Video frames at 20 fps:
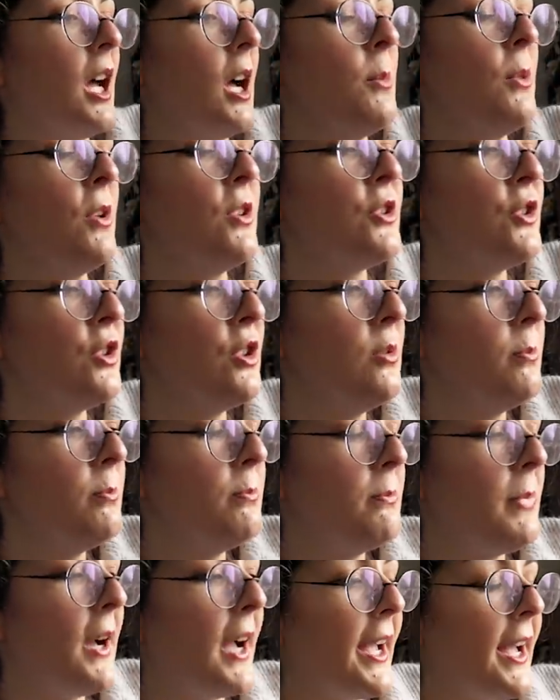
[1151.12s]
I'm not sure
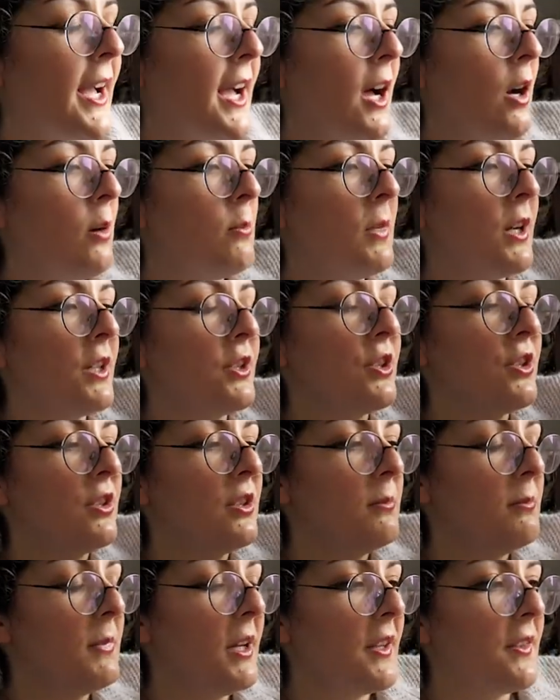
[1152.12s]
by how much
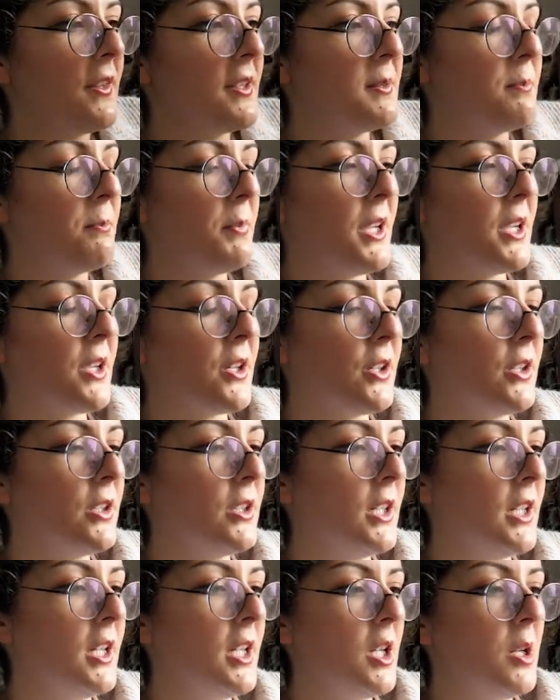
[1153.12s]
to make this
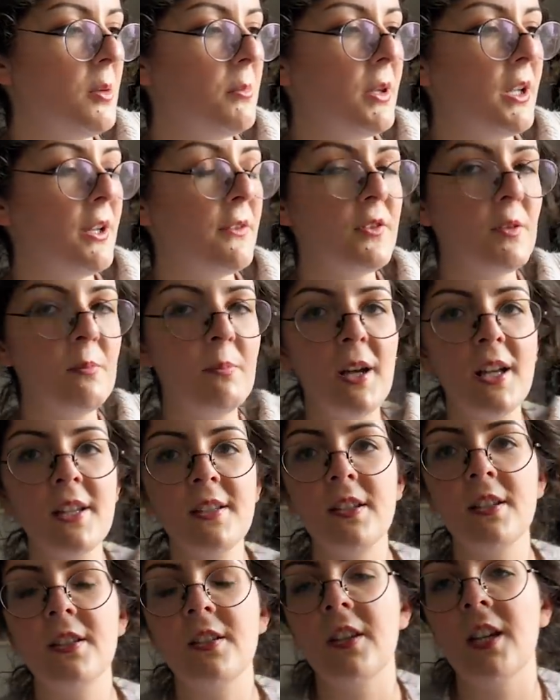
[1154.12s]
bigger, but if the
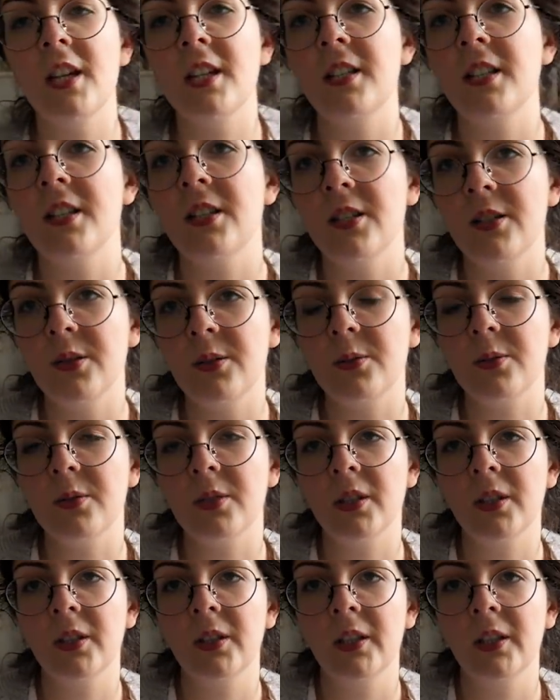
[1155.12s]
bust is 32,